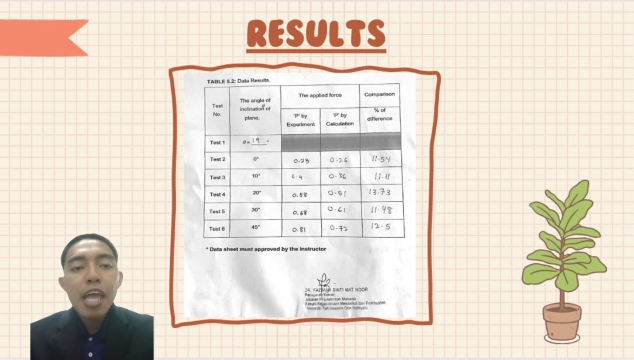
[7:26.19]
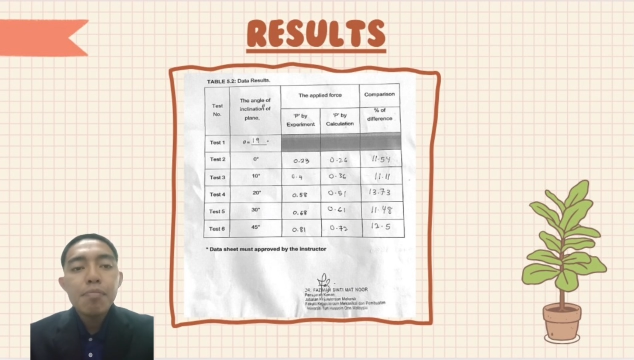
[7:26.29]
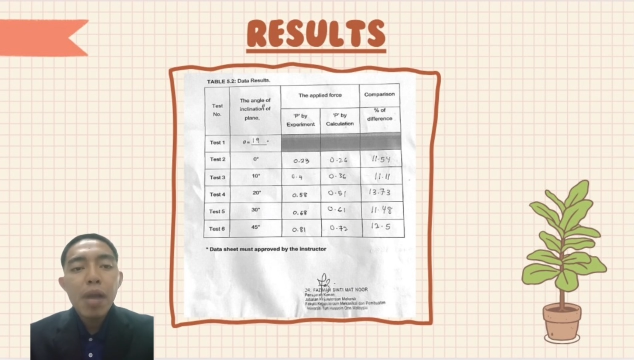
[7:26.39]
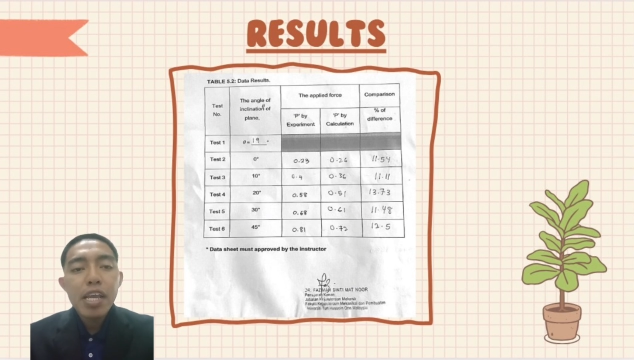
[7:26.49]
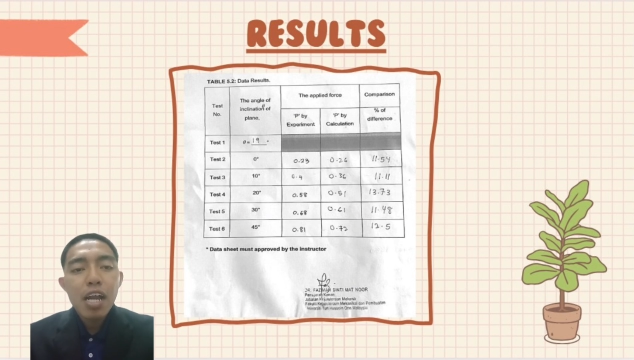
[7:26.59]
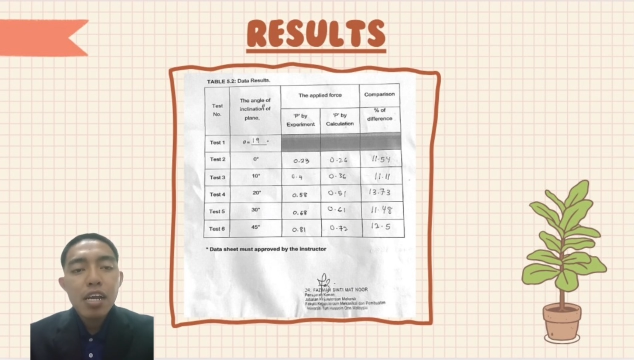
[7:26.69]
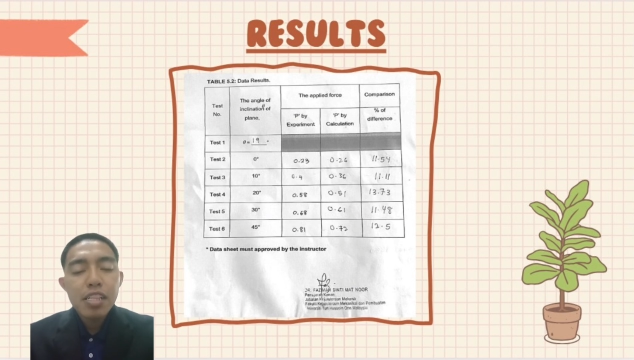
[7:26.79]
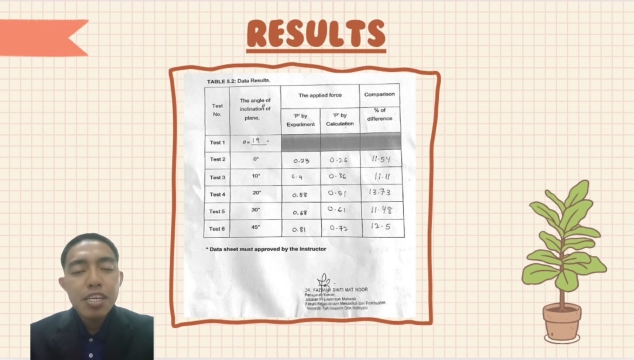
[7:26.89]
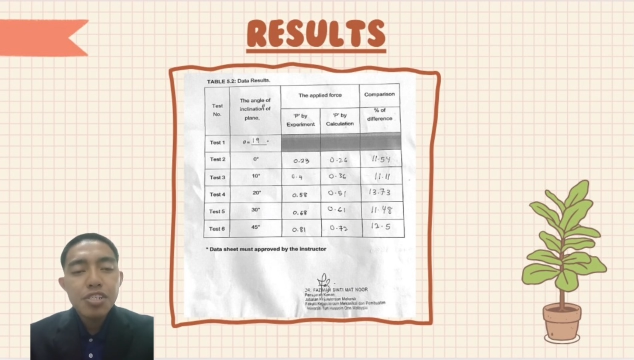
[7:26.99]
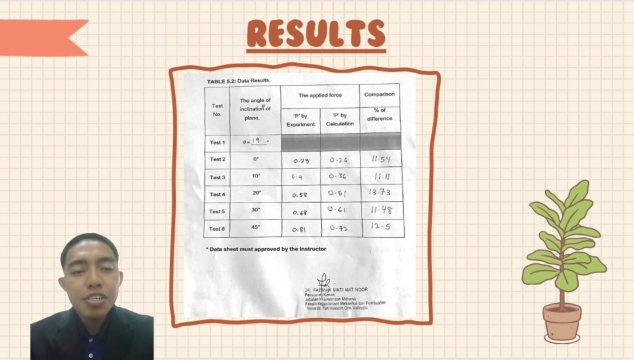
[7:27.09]
and by
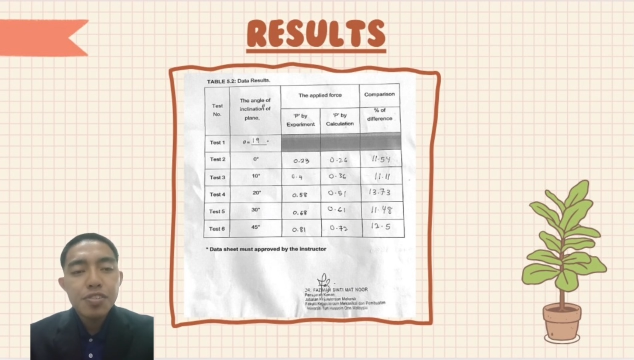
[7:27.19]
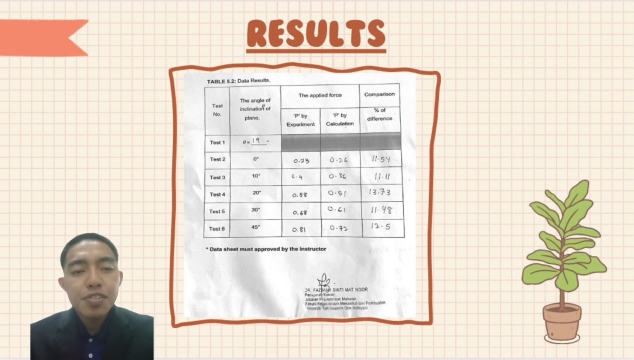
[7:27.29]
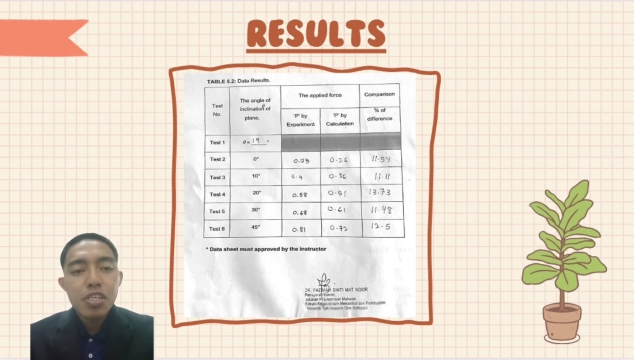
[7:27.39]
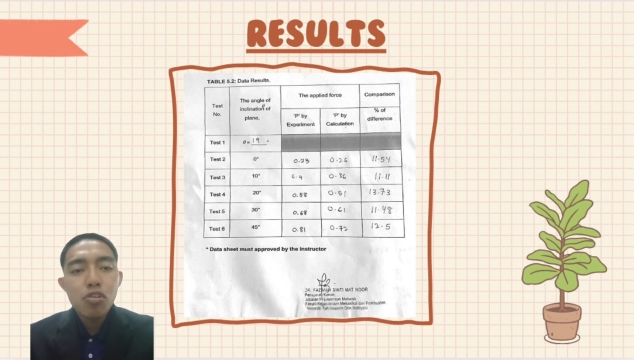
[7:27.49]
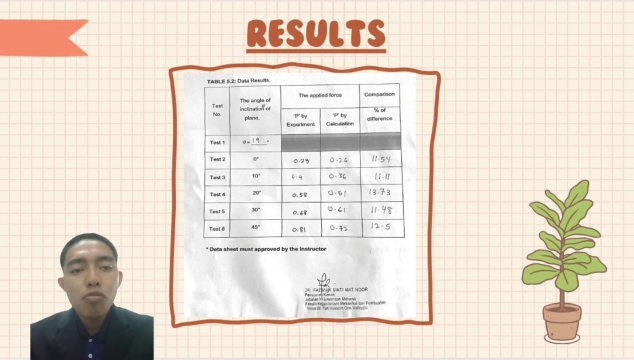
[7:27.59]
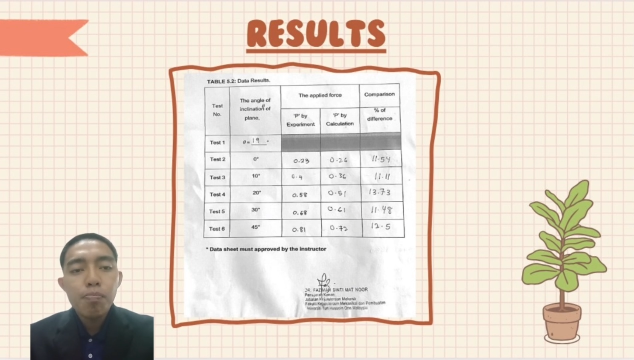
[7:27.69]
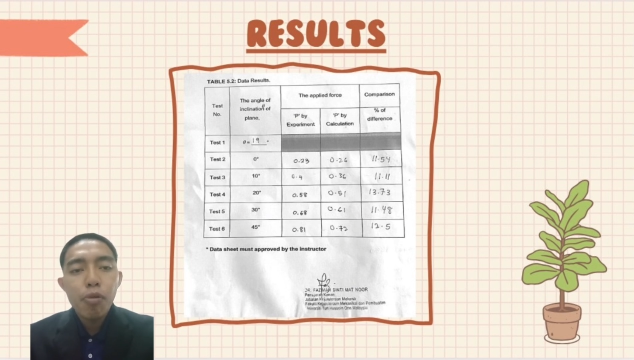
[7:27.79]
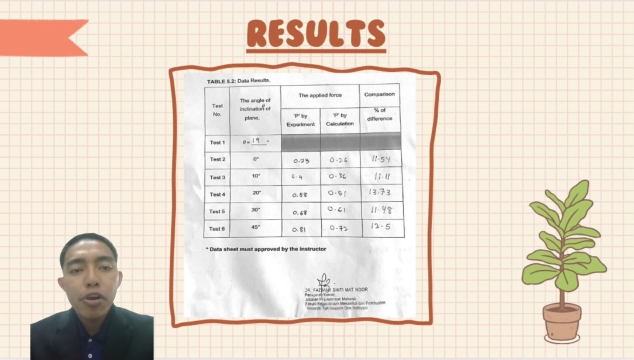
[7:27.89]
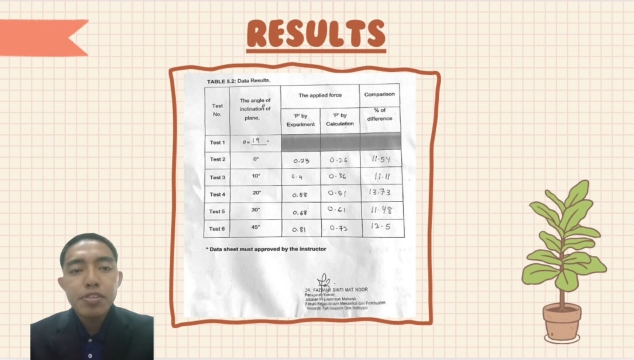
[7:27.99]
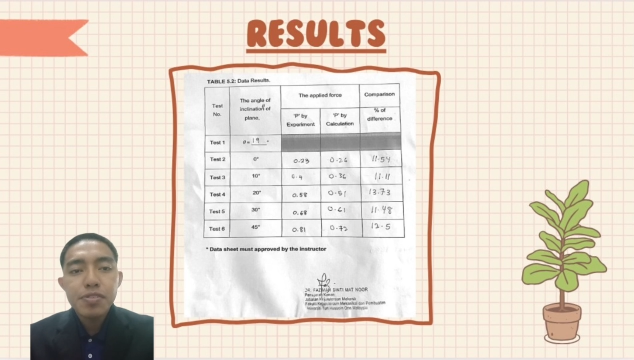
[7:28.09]
calculation
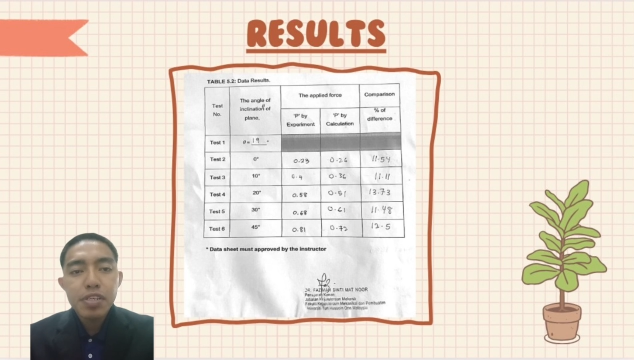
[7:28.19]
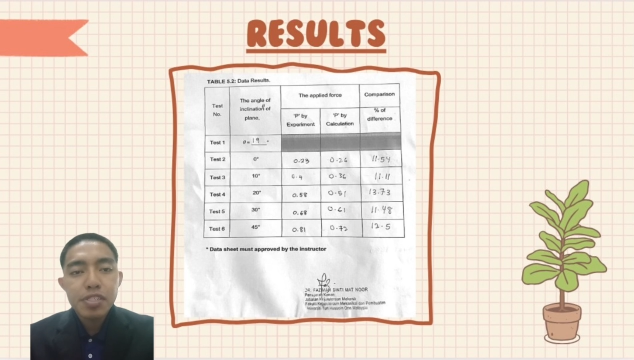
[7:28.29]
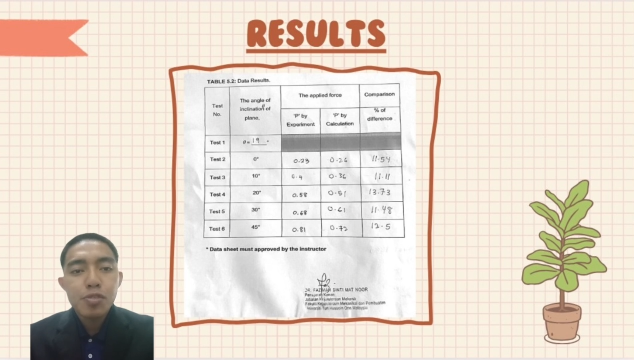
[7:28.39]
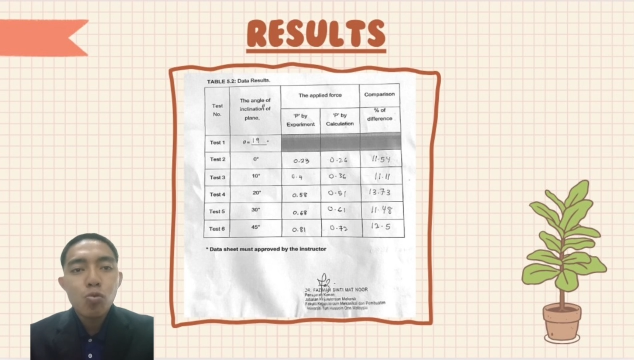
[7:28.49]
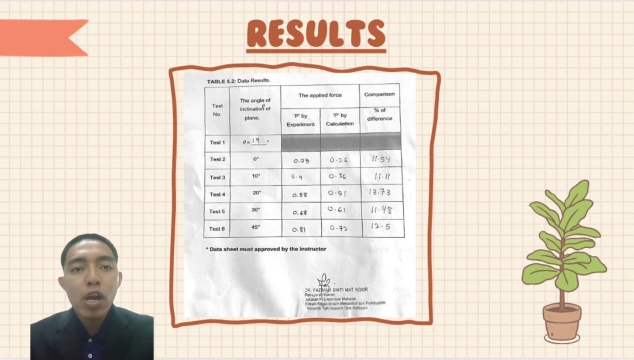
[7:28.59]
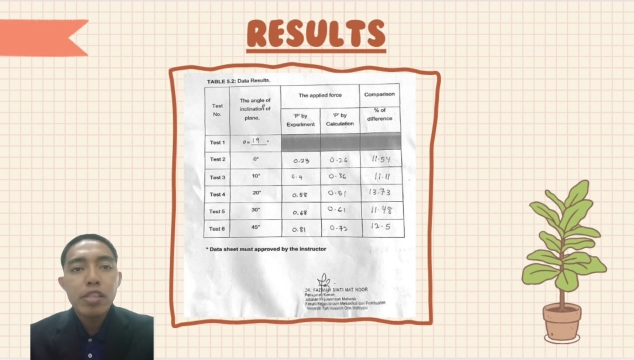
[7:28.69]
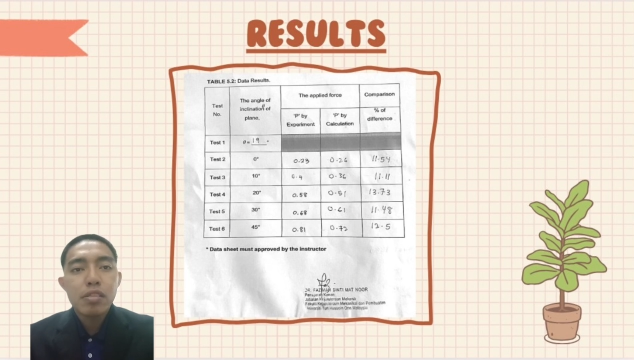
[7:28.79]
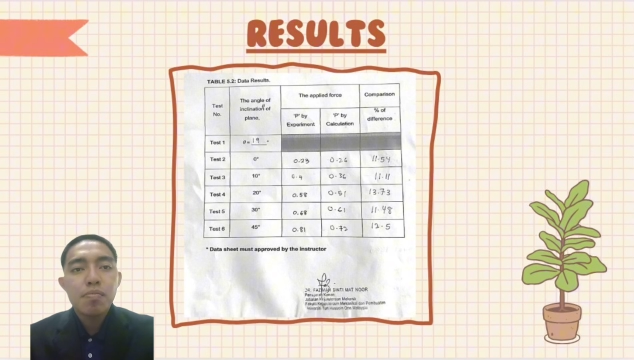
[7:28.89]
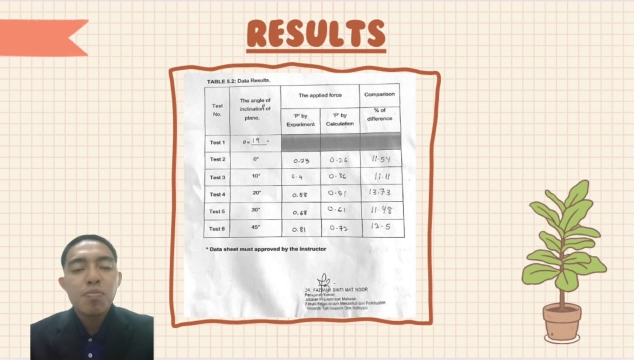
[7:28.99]
0.61.